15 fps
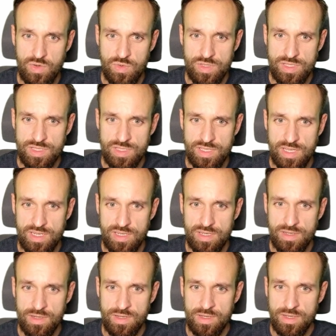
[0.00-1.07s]
set
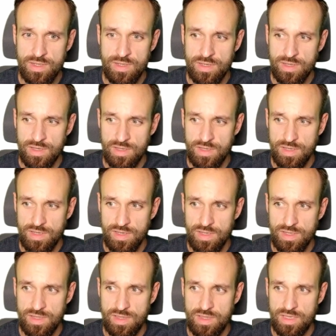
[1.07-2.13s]

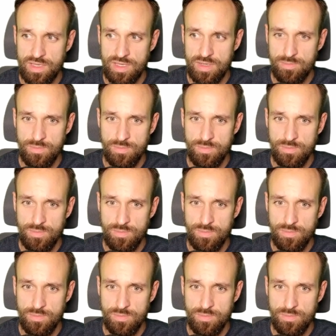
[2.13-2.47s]
the